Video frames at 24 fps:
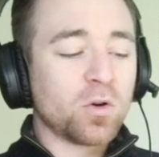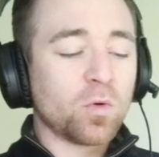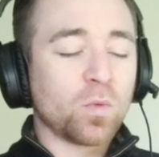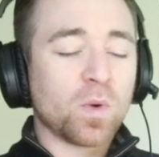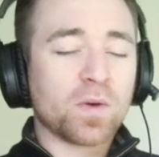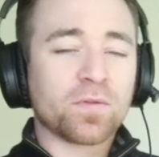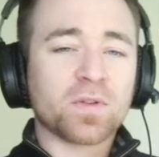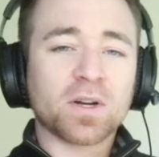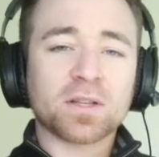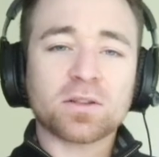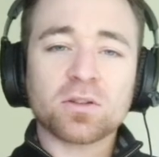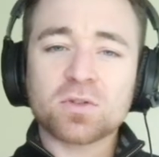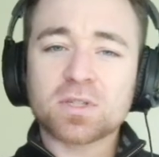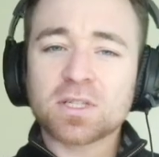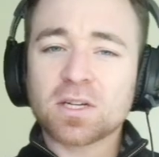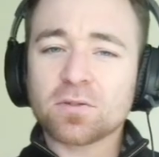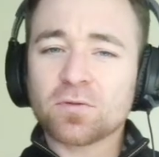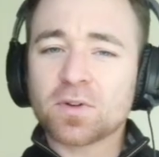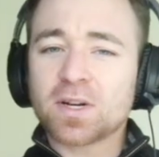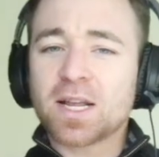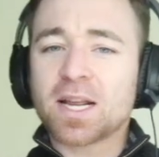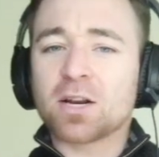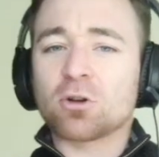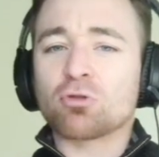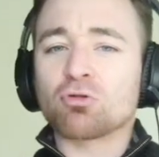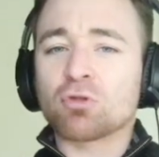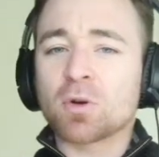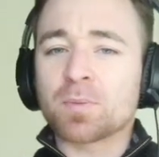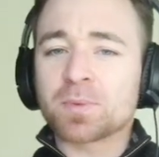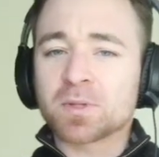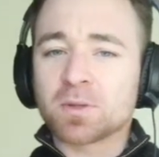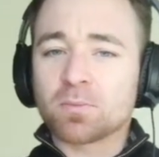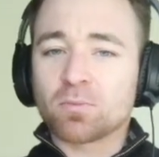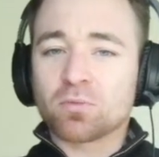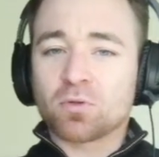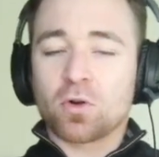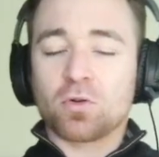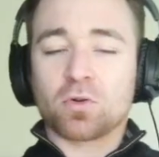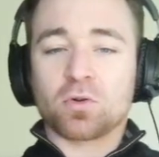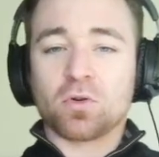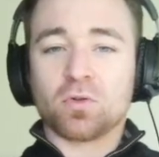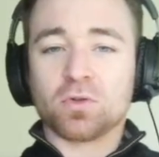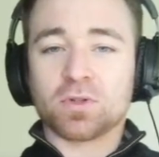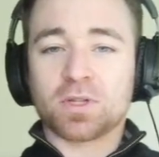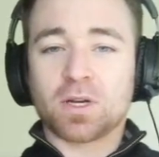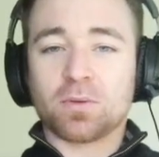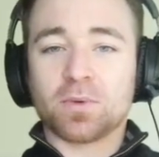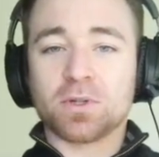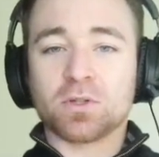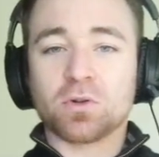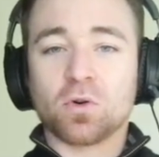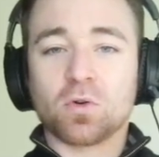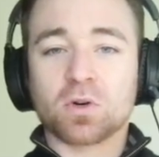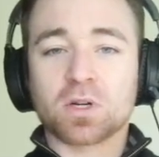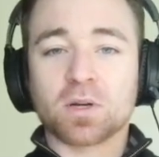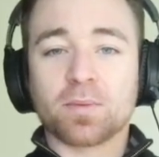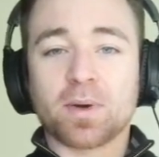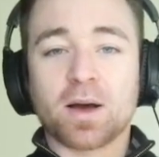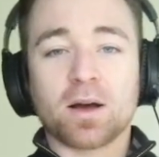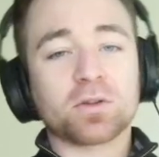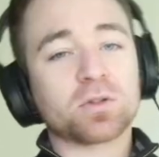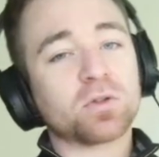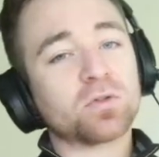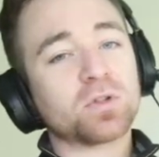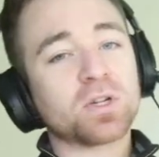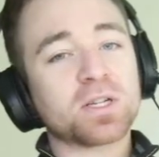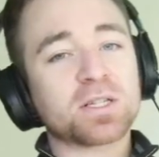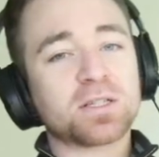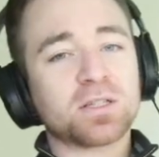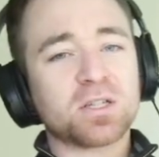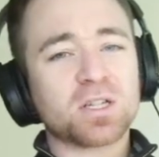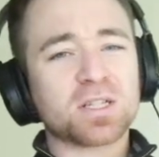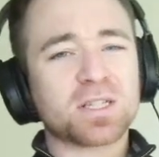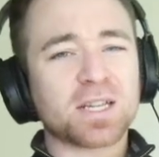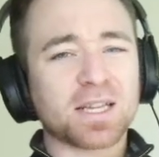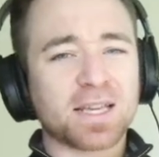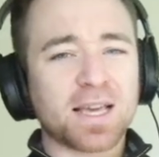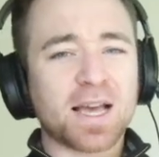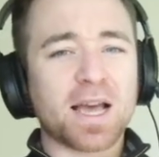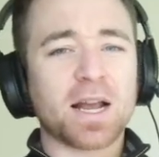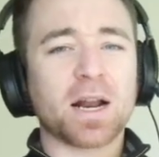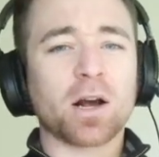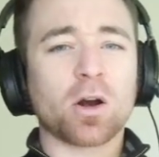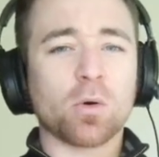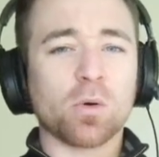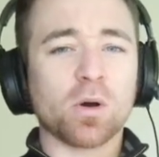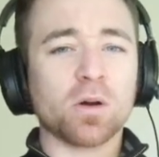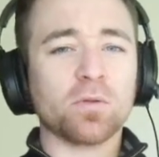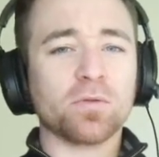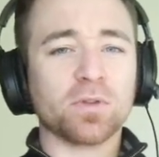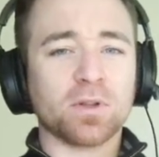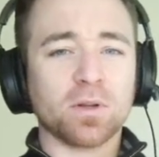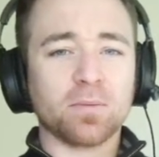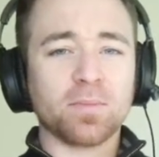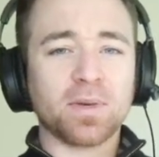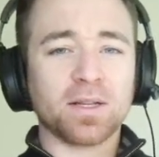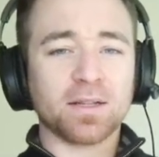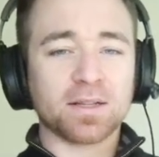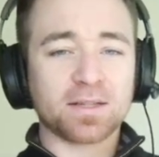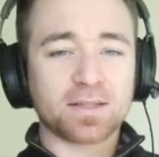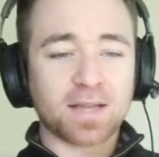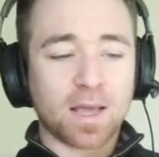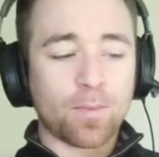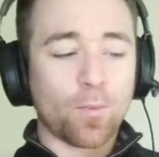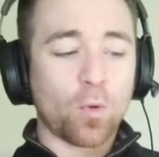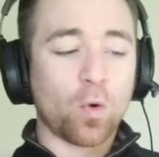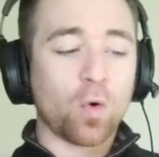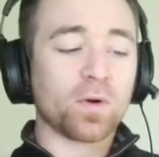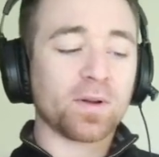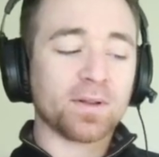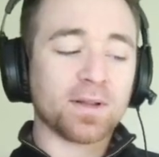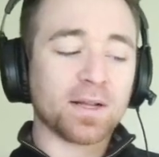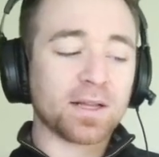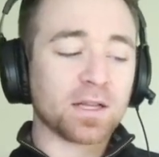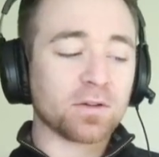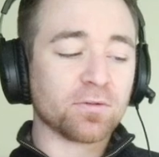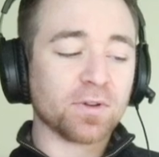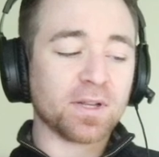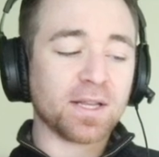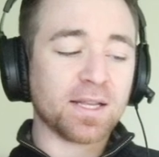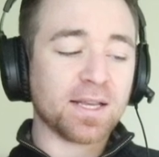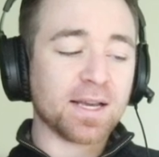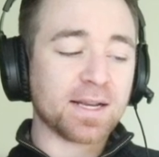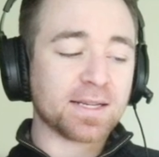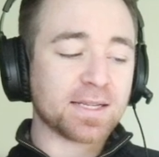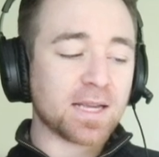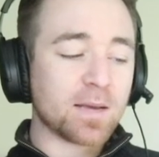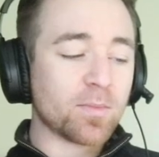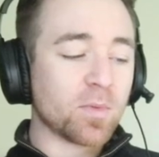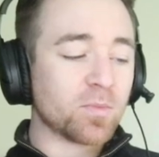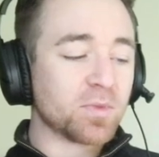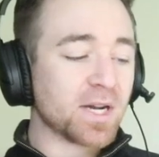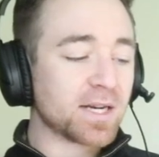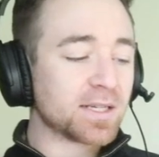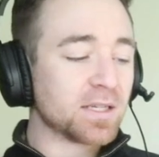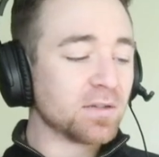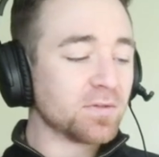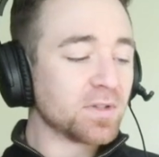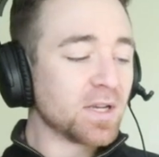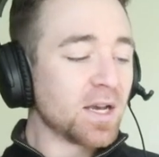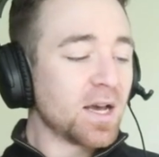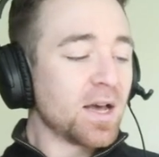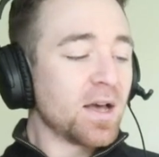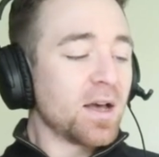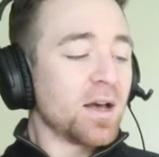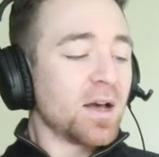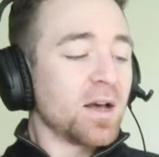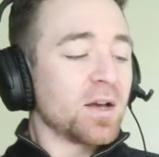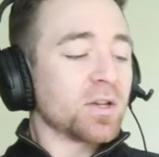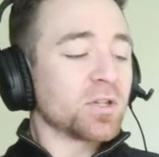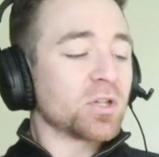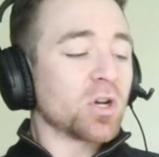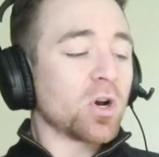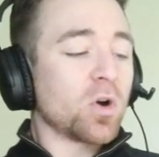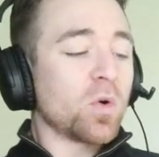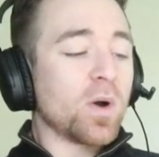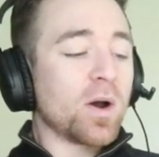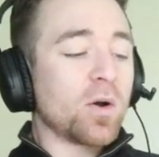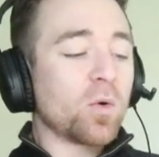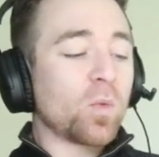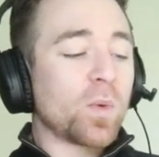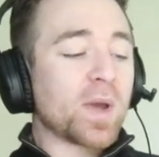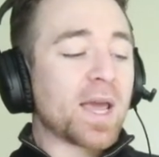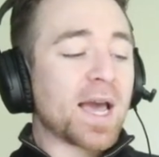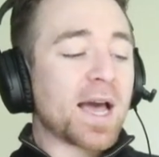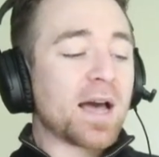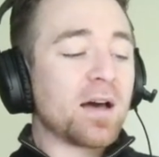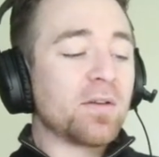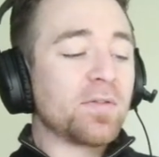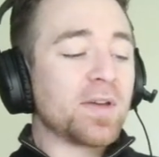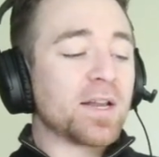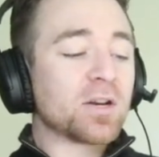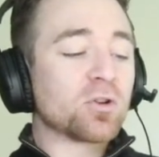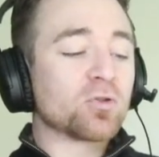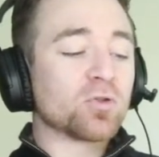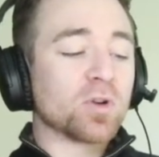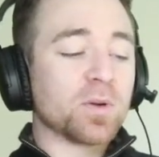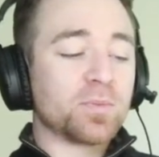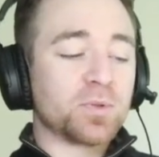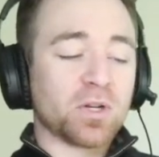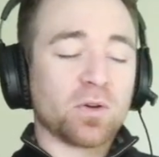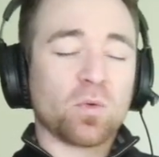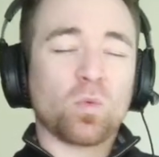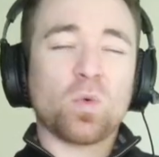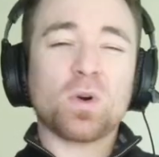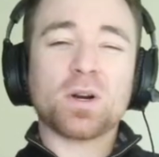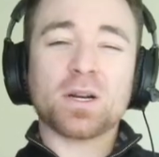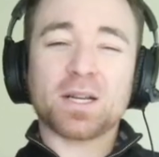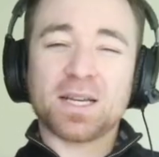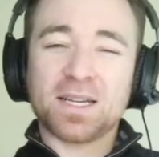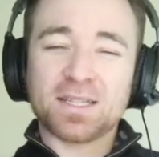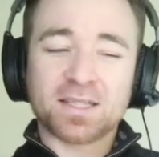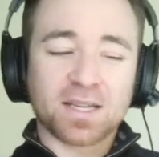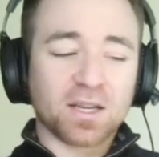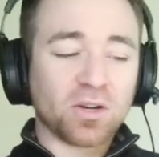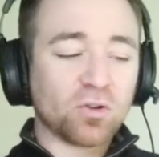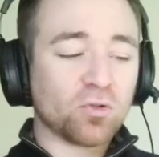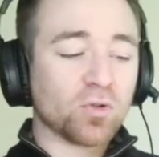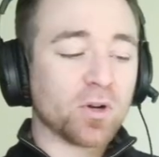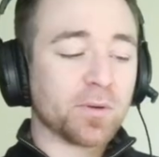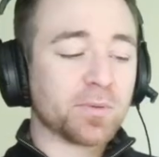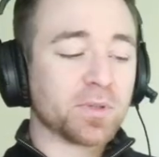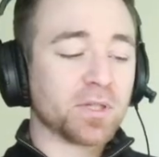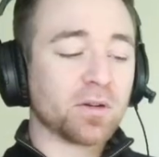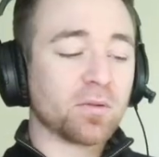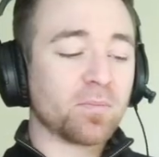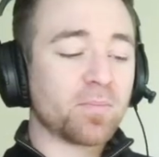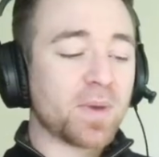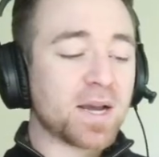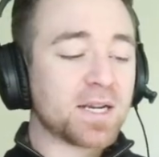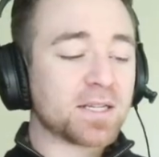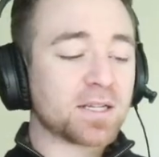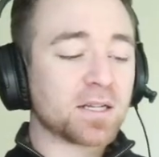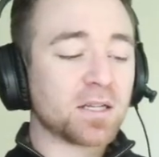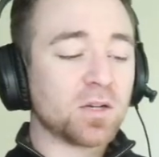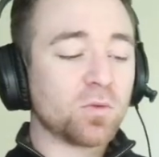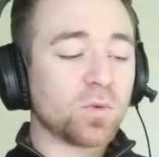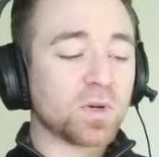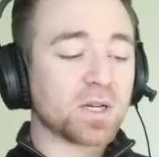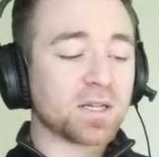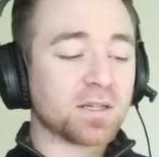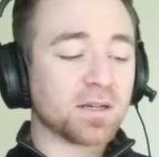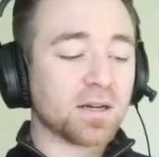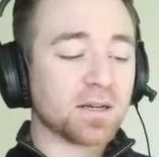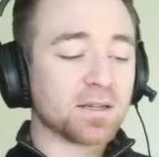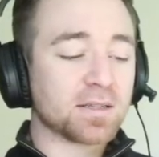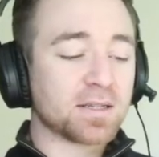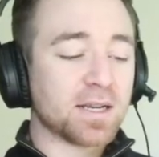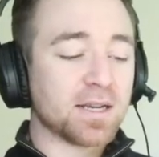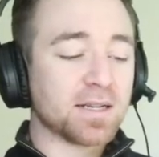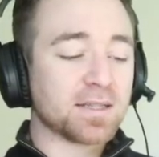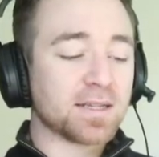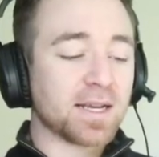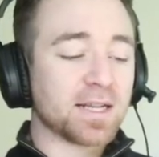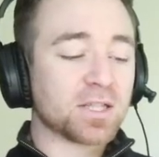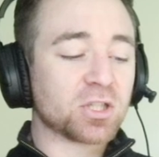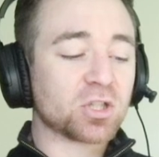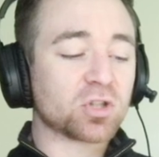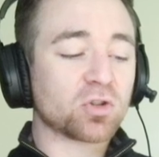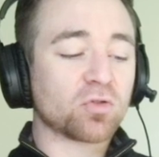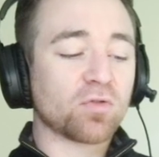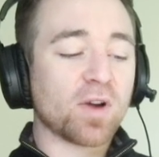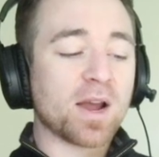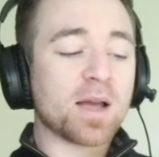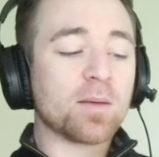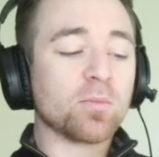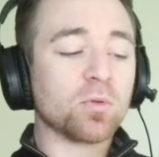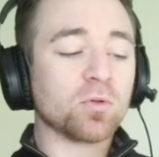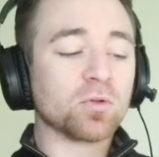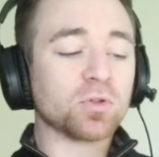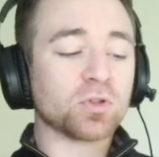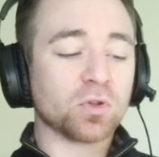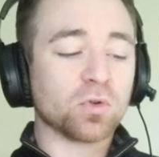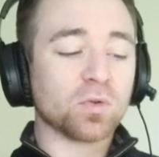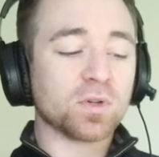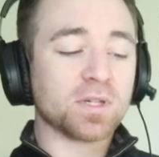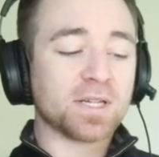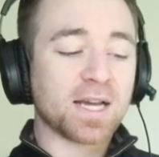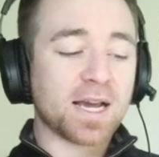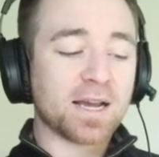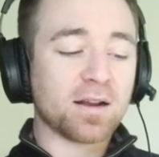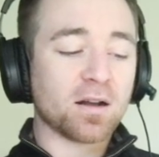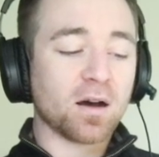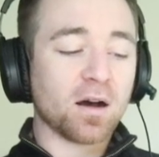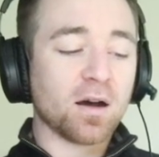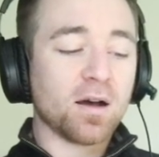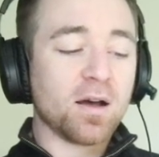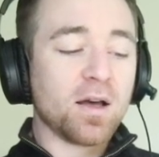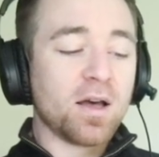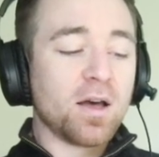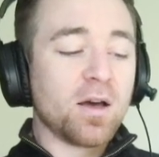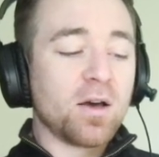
we've got those different encryption protocols that we talked about. So just, just again, I'll go over them in the same order that they're in the exam objectives. So we have encryption. What is encryption? Basically what it does is it scrambles your data.